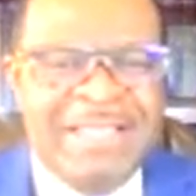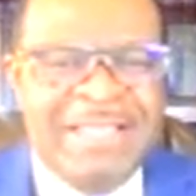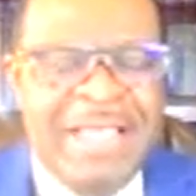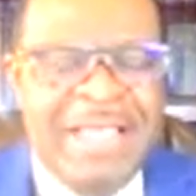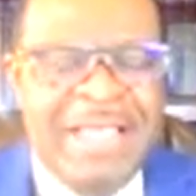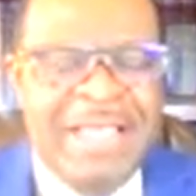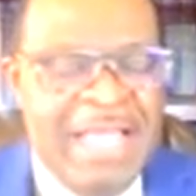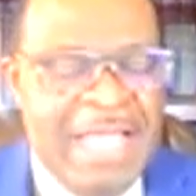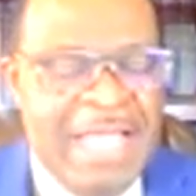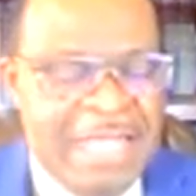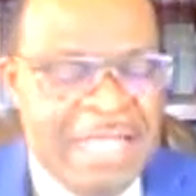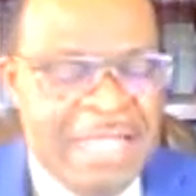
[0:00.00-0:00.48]

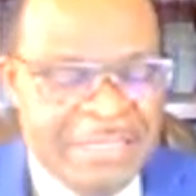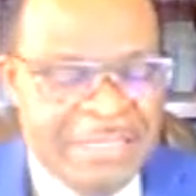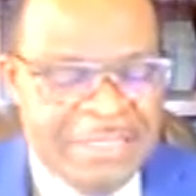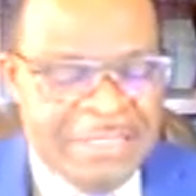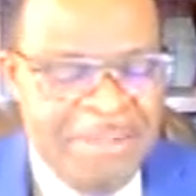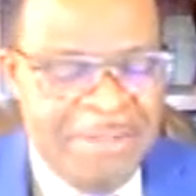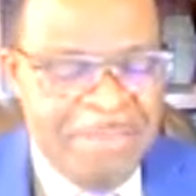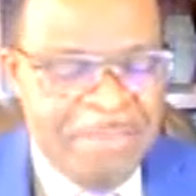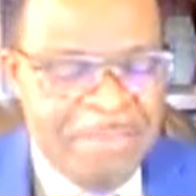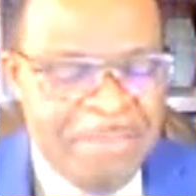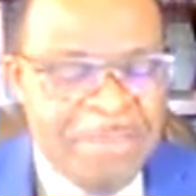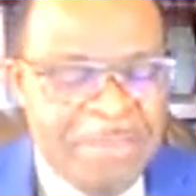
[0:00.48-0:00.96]
And
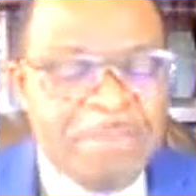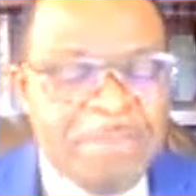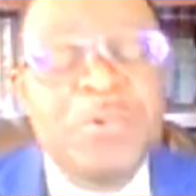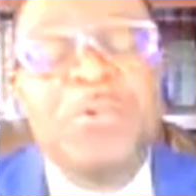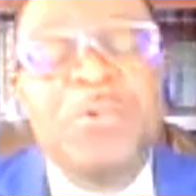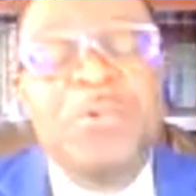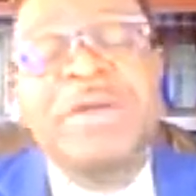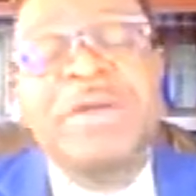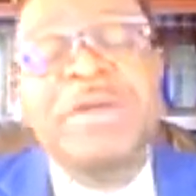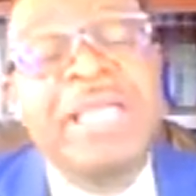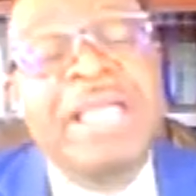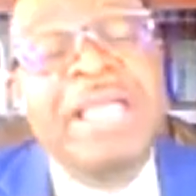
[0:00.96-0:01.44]
some people
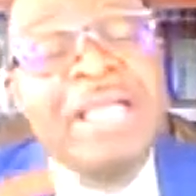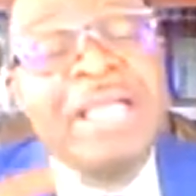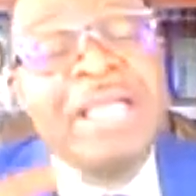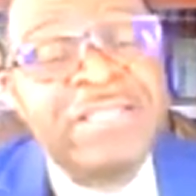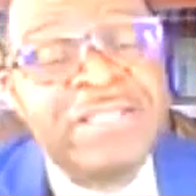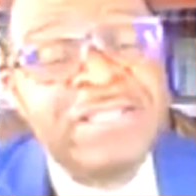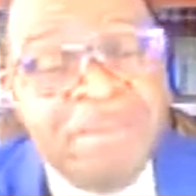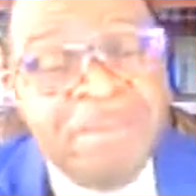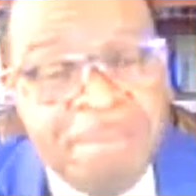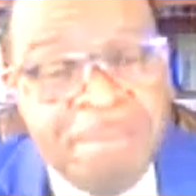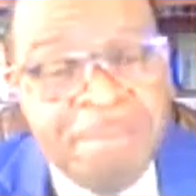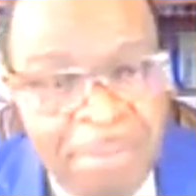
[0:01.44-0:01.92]
will eat
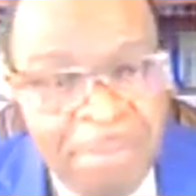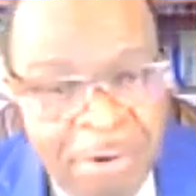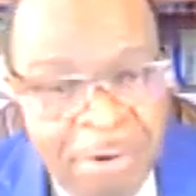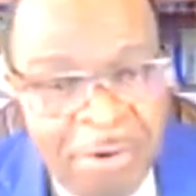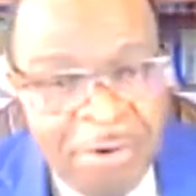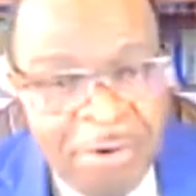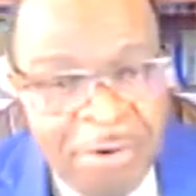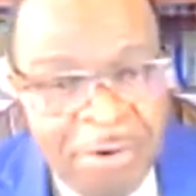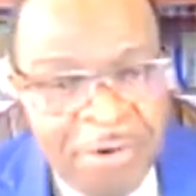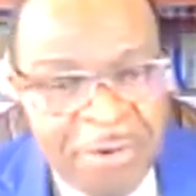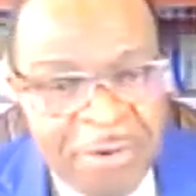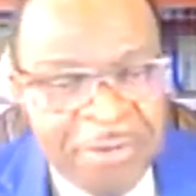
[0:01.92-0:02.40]

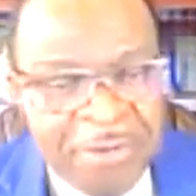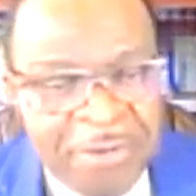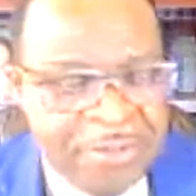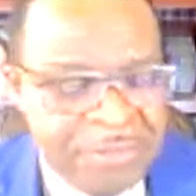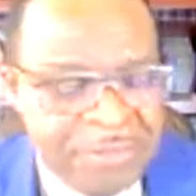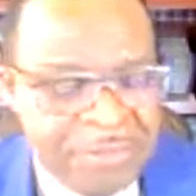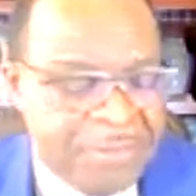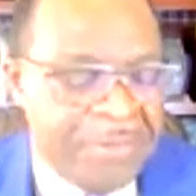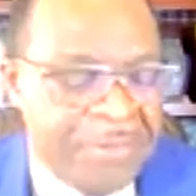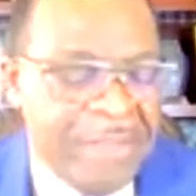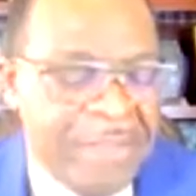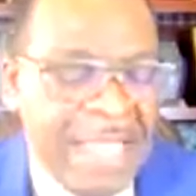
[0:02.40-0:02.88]
more,
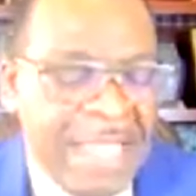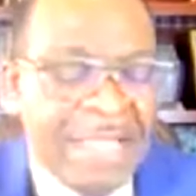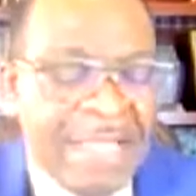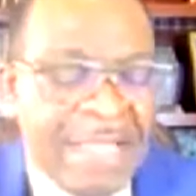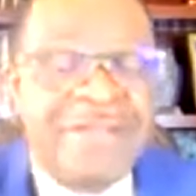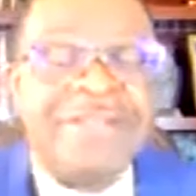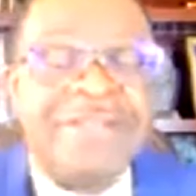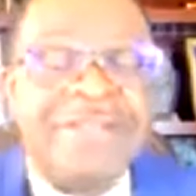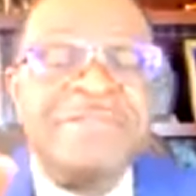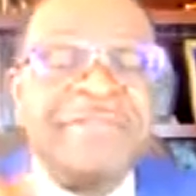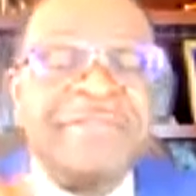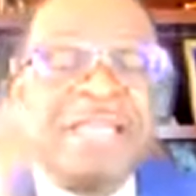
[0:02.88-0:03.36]
so they're
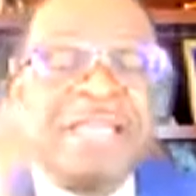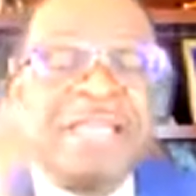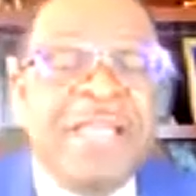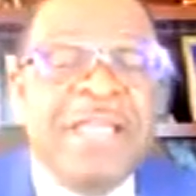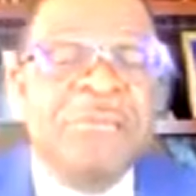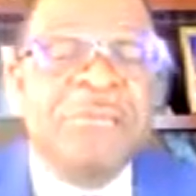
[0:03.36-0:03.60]
going to gain